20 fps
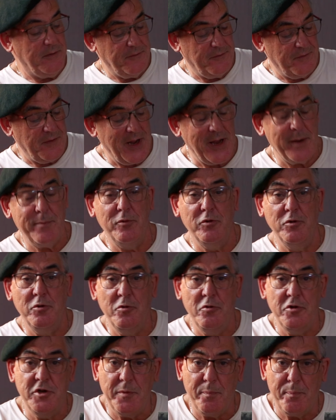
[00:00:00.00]
Flamme
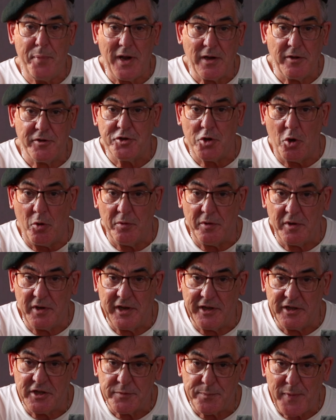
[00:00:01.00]
Rouge Peloton
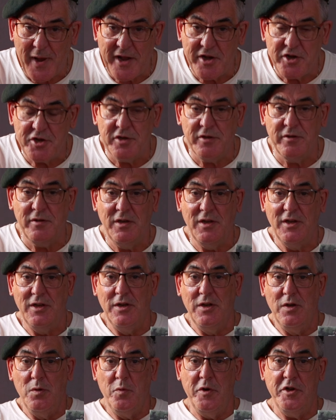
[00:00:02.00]
expansion,
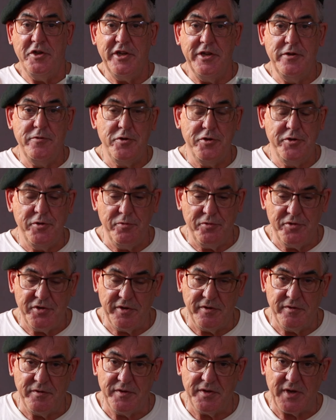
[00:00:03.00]
which
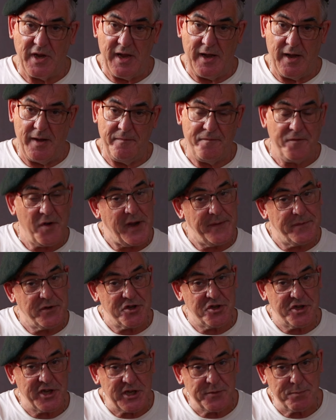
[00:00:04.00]
introduces a uh, five to
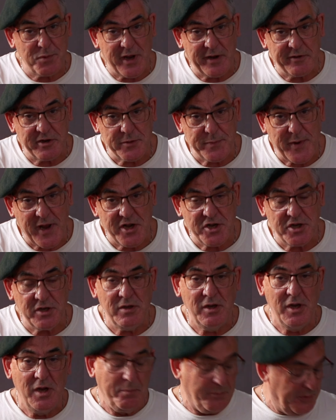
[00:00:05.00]
six player
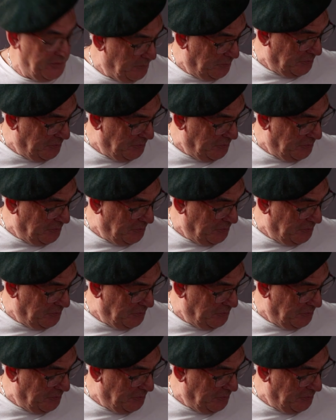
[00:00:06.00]
expansion, but